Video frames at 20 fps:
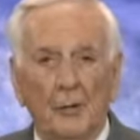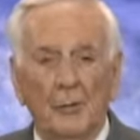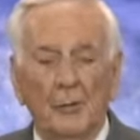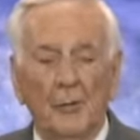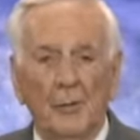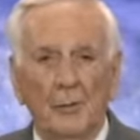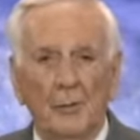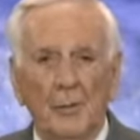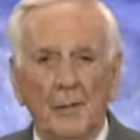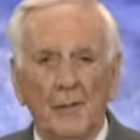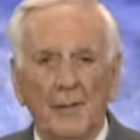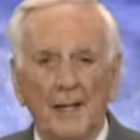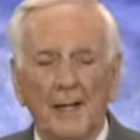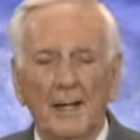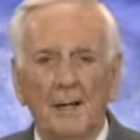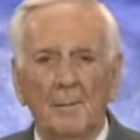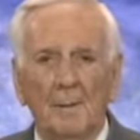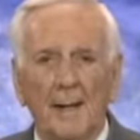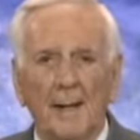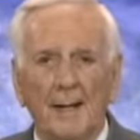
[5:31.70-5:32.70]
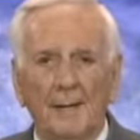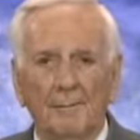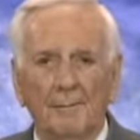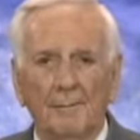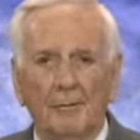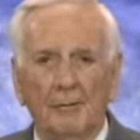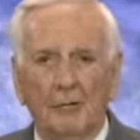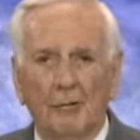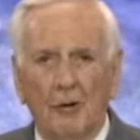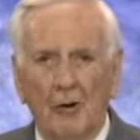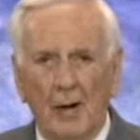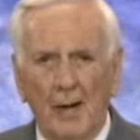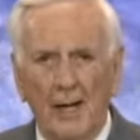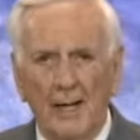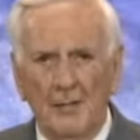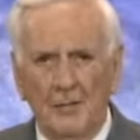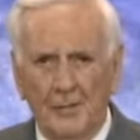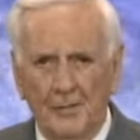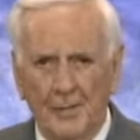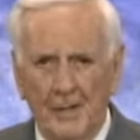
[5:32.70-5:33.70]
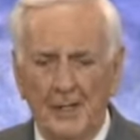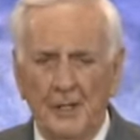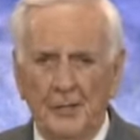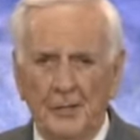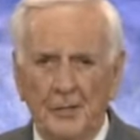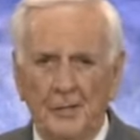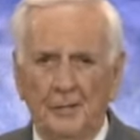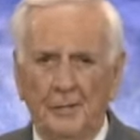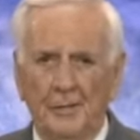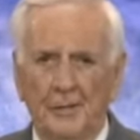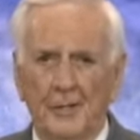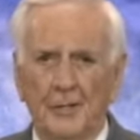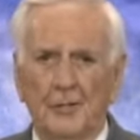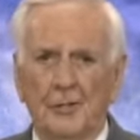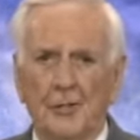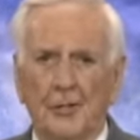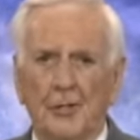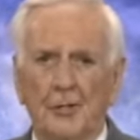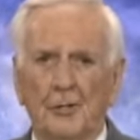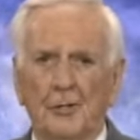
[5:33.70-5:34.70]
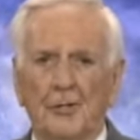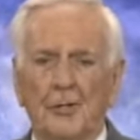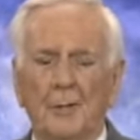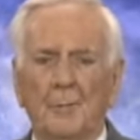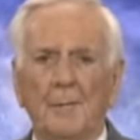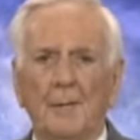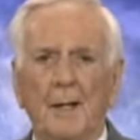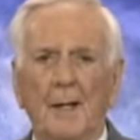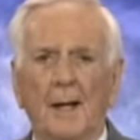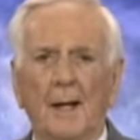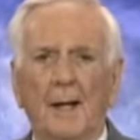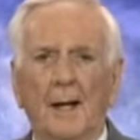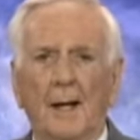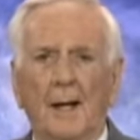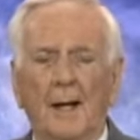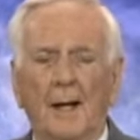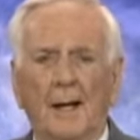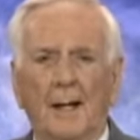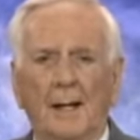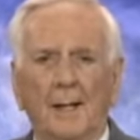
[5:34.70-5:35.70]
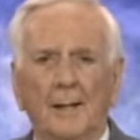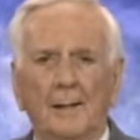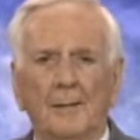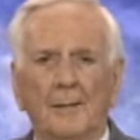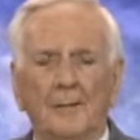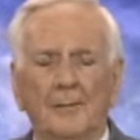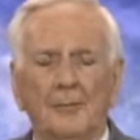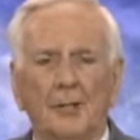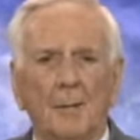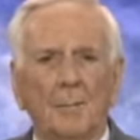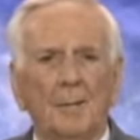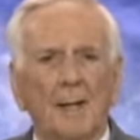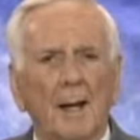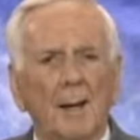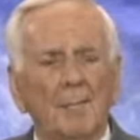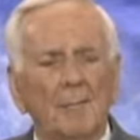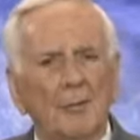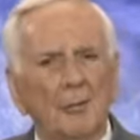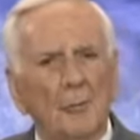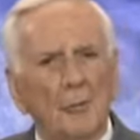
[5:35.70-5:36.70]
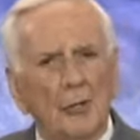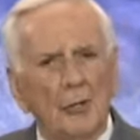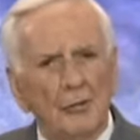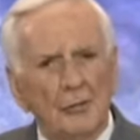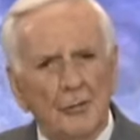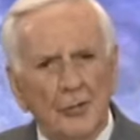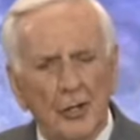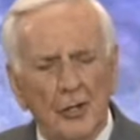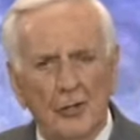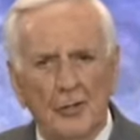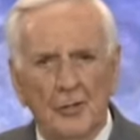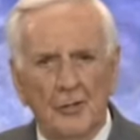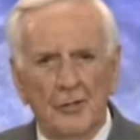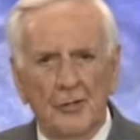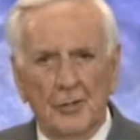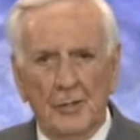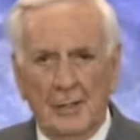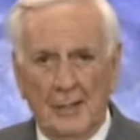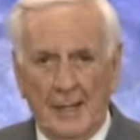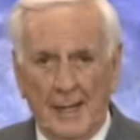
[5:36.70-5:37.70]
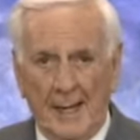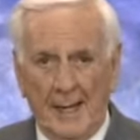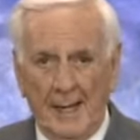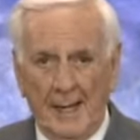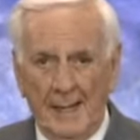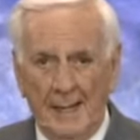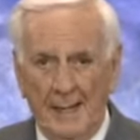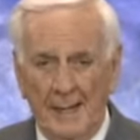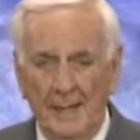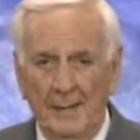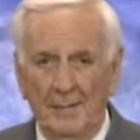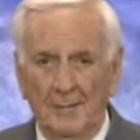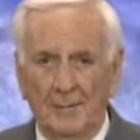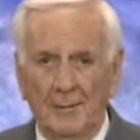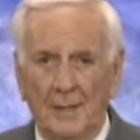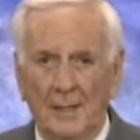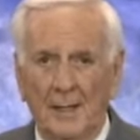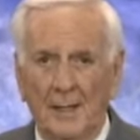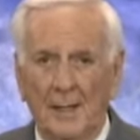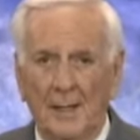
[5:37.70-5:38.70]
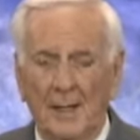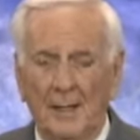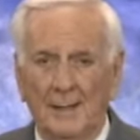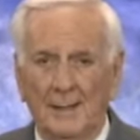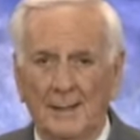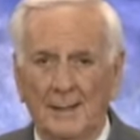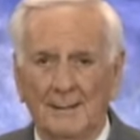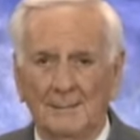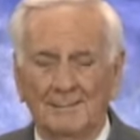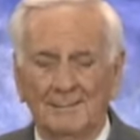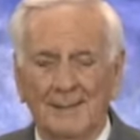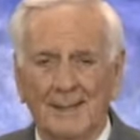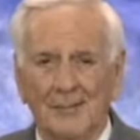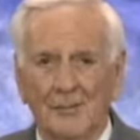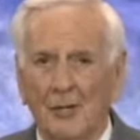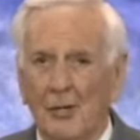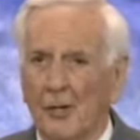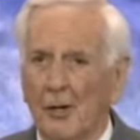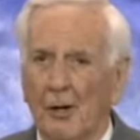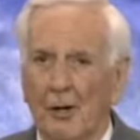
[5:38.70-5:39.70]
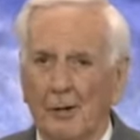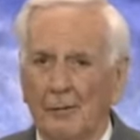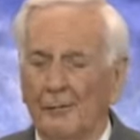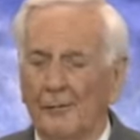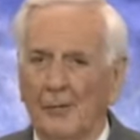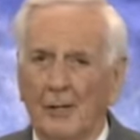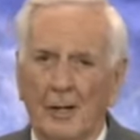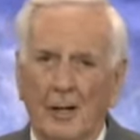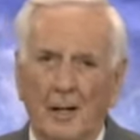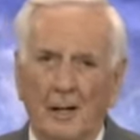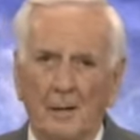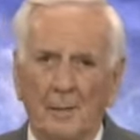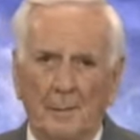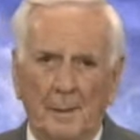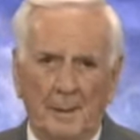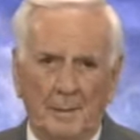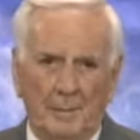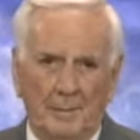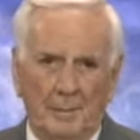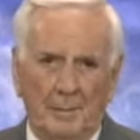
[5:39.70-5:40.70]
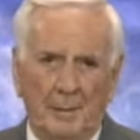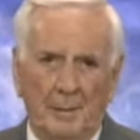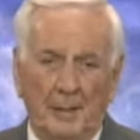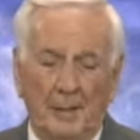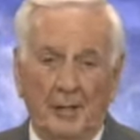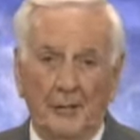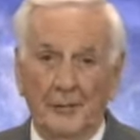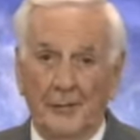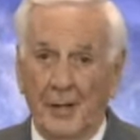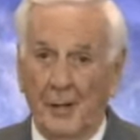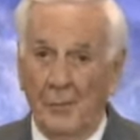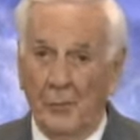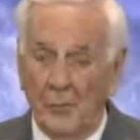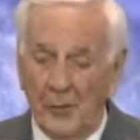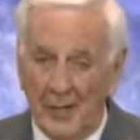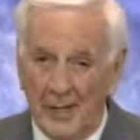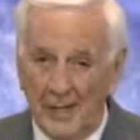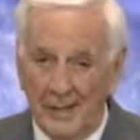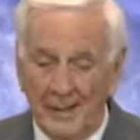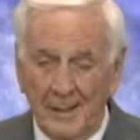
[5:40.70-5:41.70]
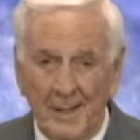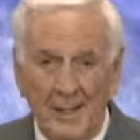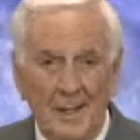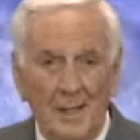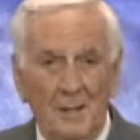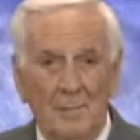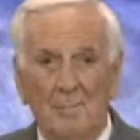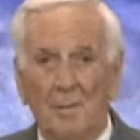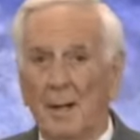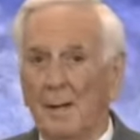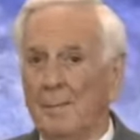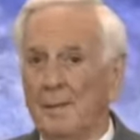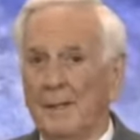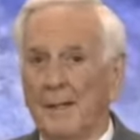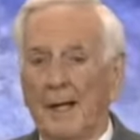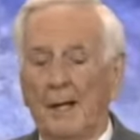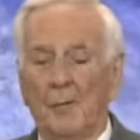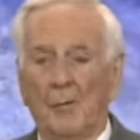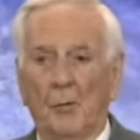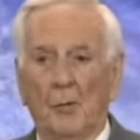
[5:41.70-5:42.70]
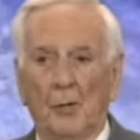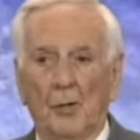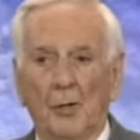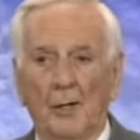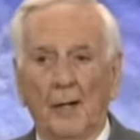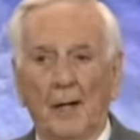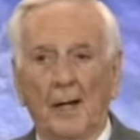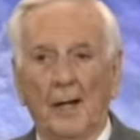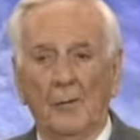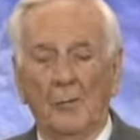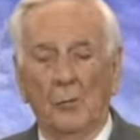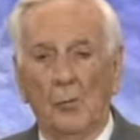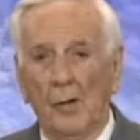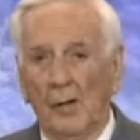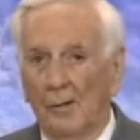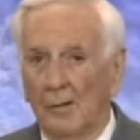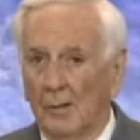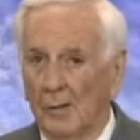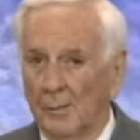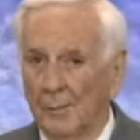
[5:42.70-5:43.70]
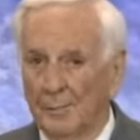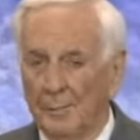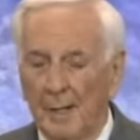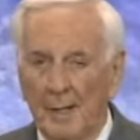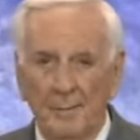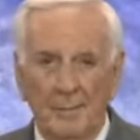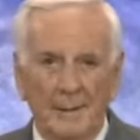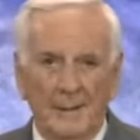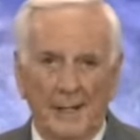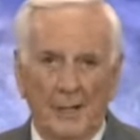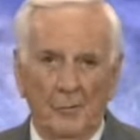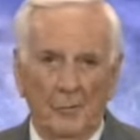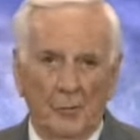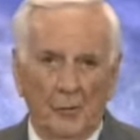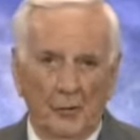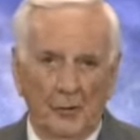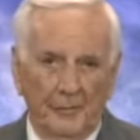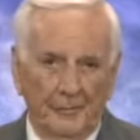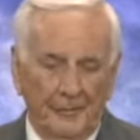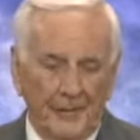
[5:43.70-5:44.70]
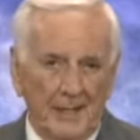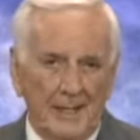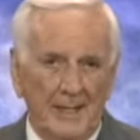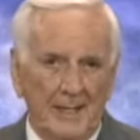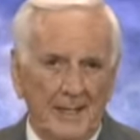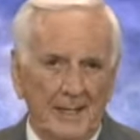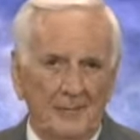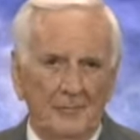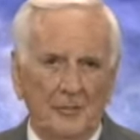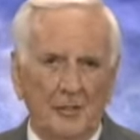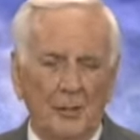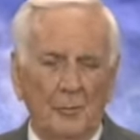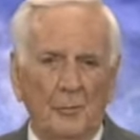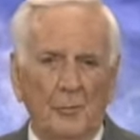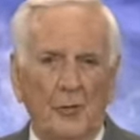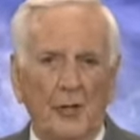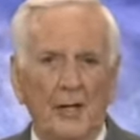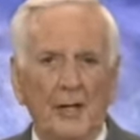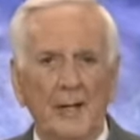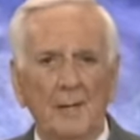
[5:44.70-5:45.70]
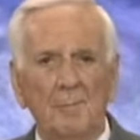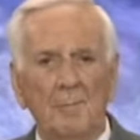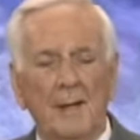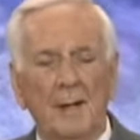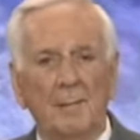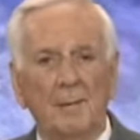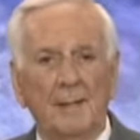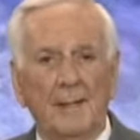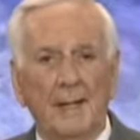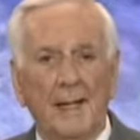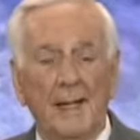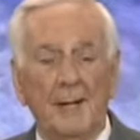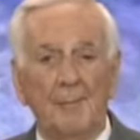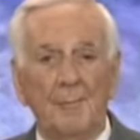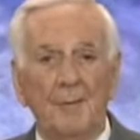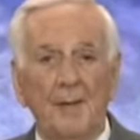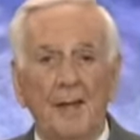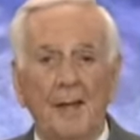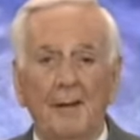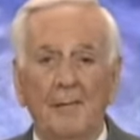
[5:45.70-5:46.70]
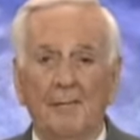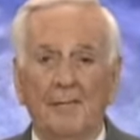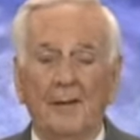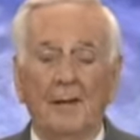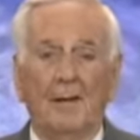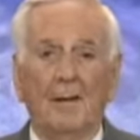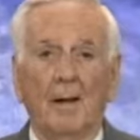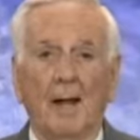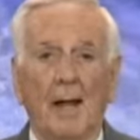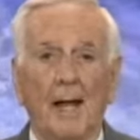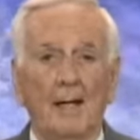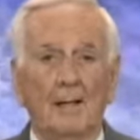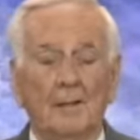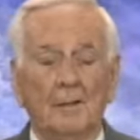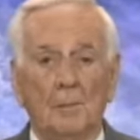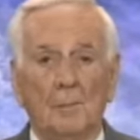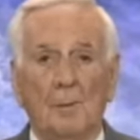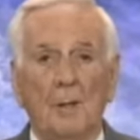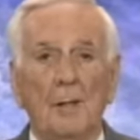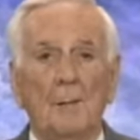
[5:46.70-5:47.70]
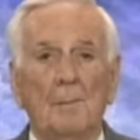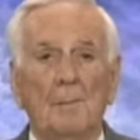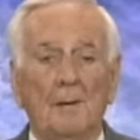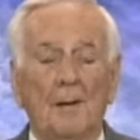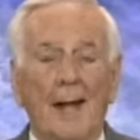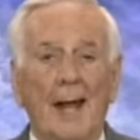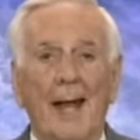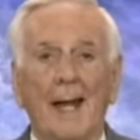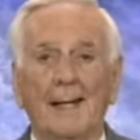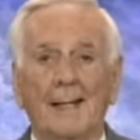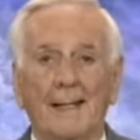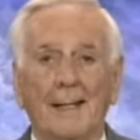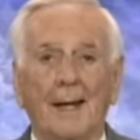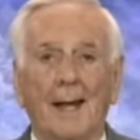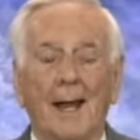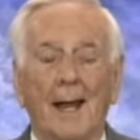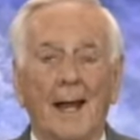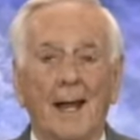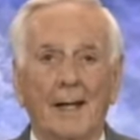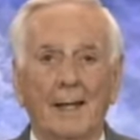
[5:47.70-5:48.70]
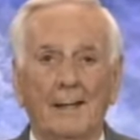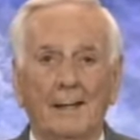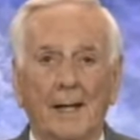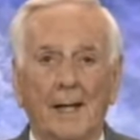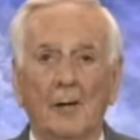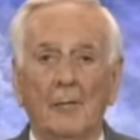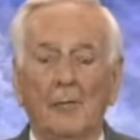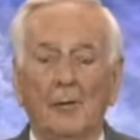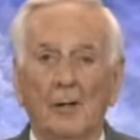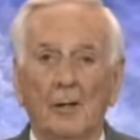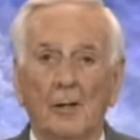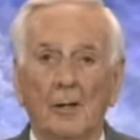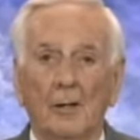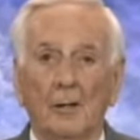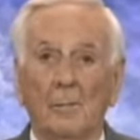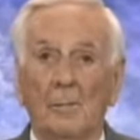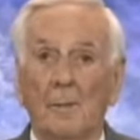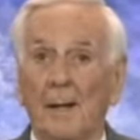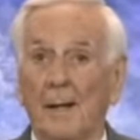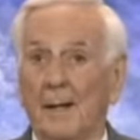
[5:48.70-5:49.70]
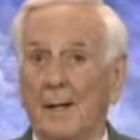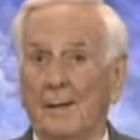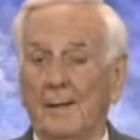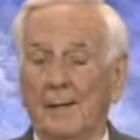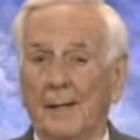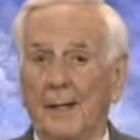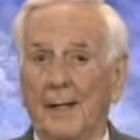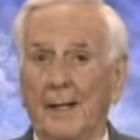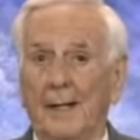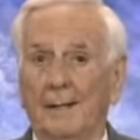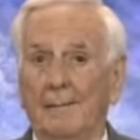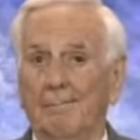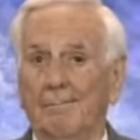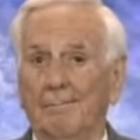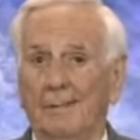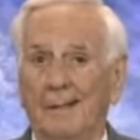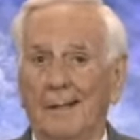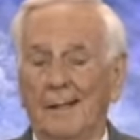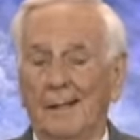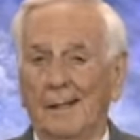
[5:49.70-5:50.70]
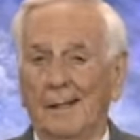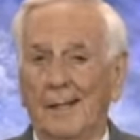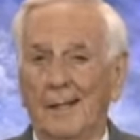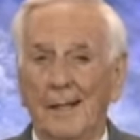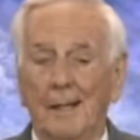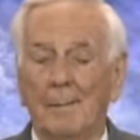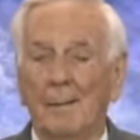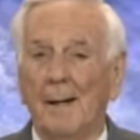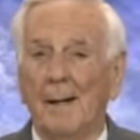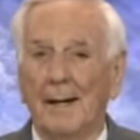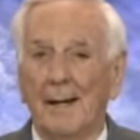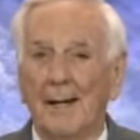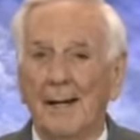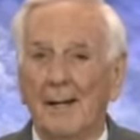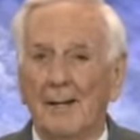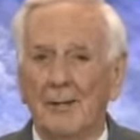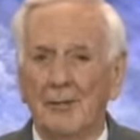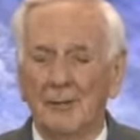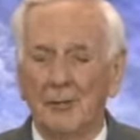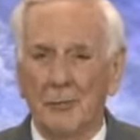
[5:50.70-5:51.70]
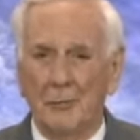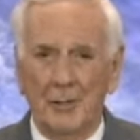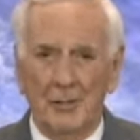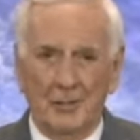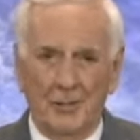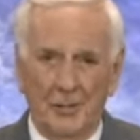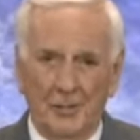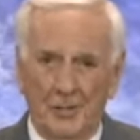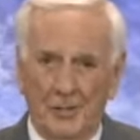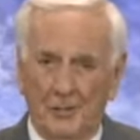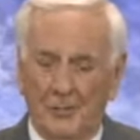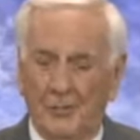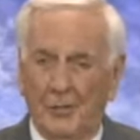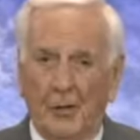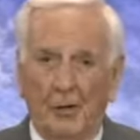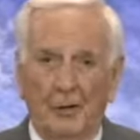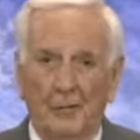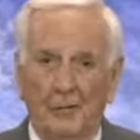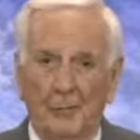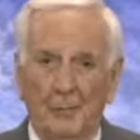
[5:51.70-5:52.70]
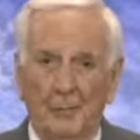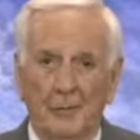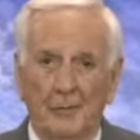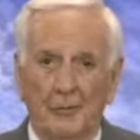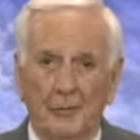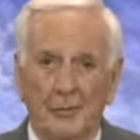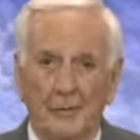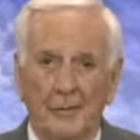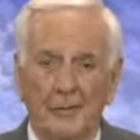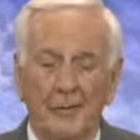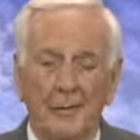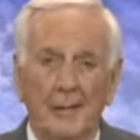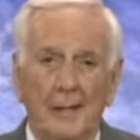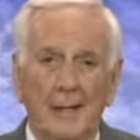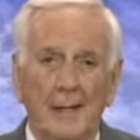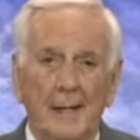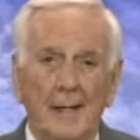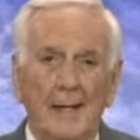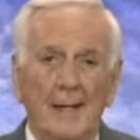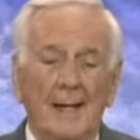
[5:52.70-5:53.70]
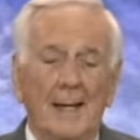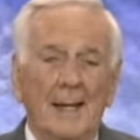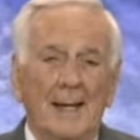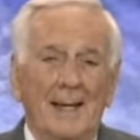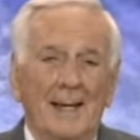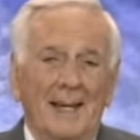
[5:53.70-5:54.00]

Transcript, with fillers: So when we think about Christ's vision for the church, uh, sometimes the word church kind of leaves a, a, a turnoff for a lot of people because they went, maybe they were not welcomed, maybe they were offended in some way, maybe they felt like the people acted like they were a little better than anybody else, which is far from the truth.